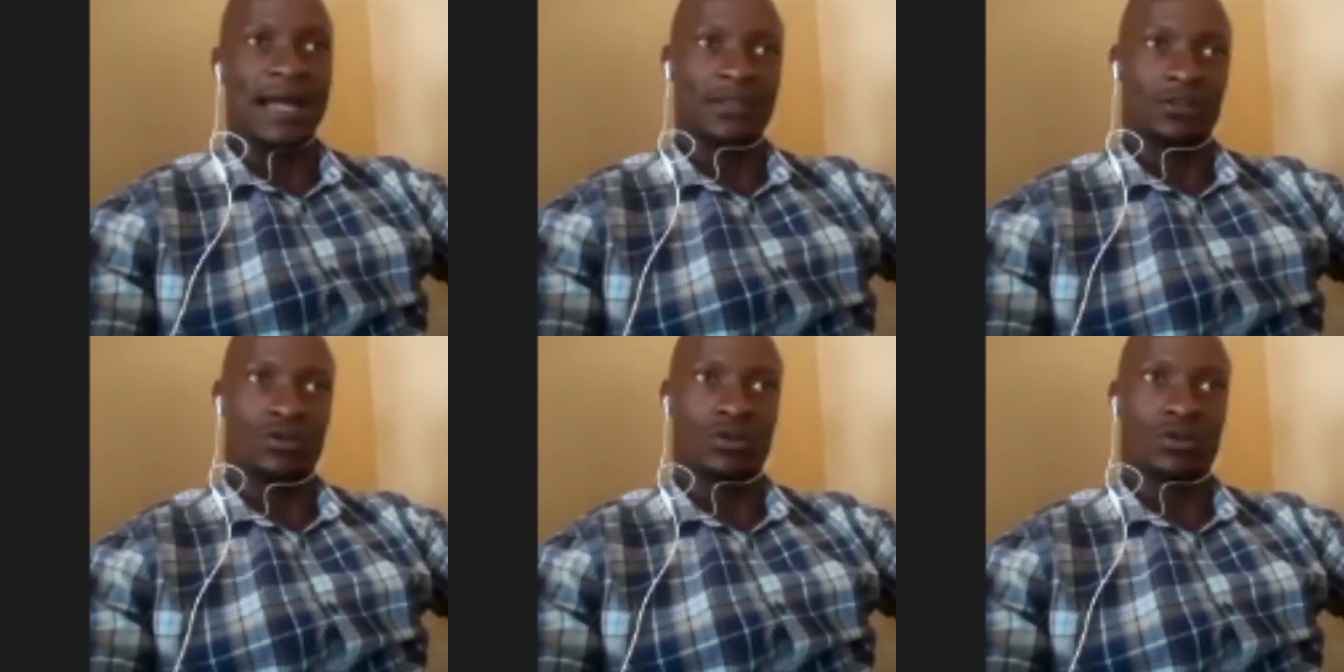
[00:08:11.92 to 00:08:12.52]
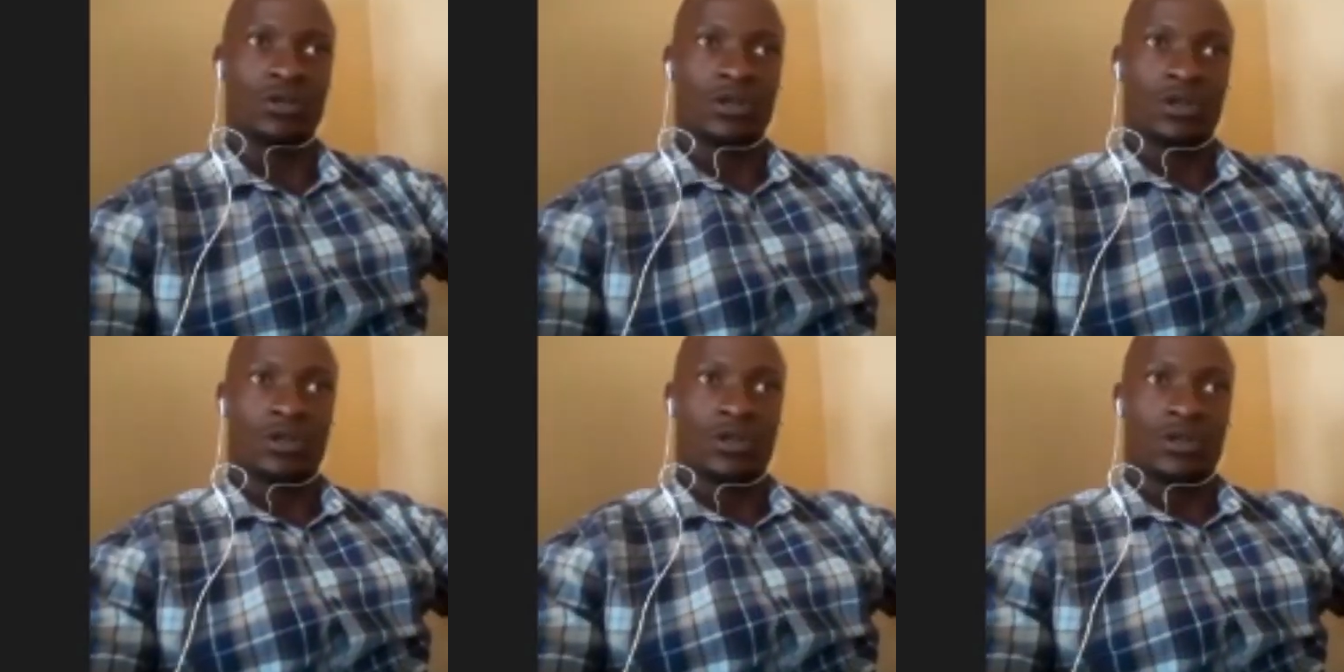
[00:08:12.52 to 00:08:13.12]
done.
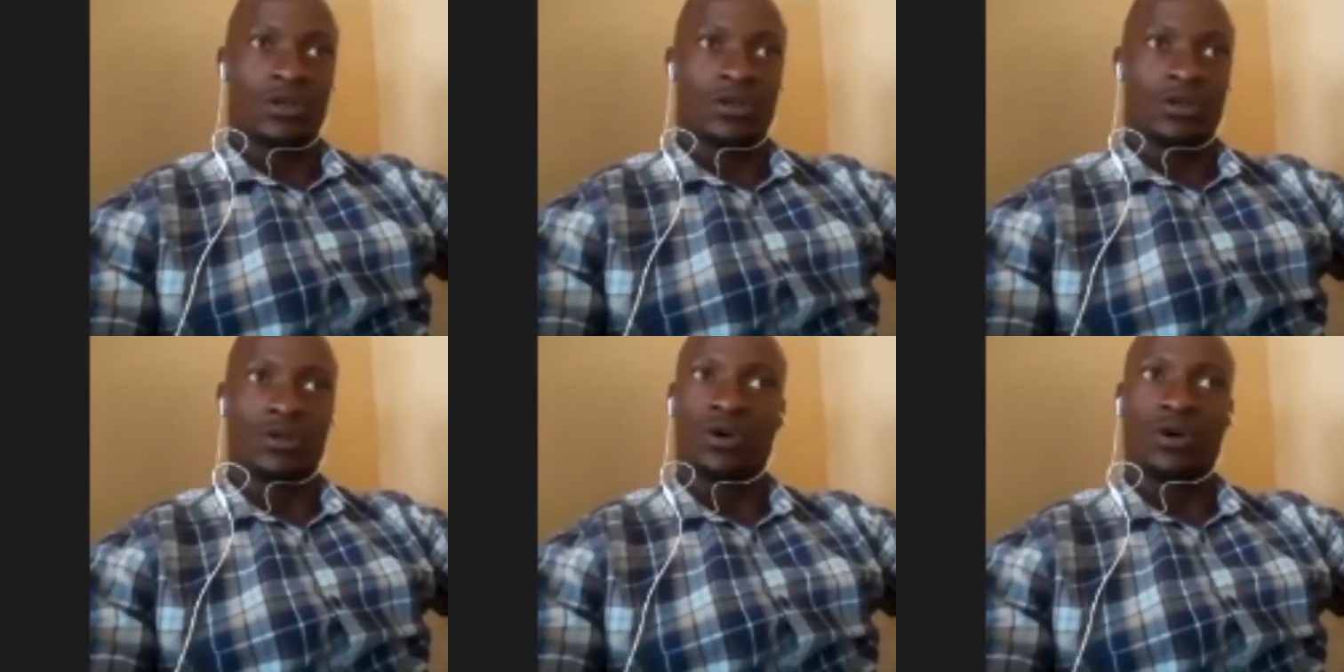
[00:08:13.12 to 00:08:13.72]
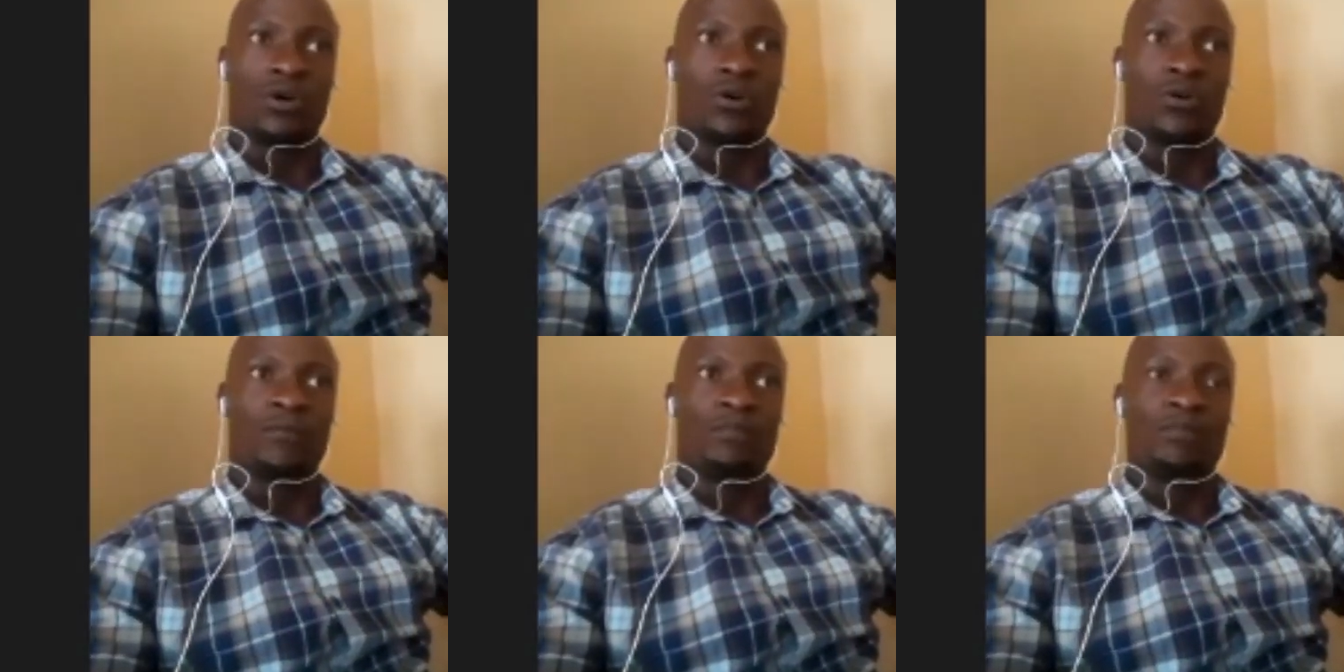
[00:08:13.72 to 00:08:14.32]
So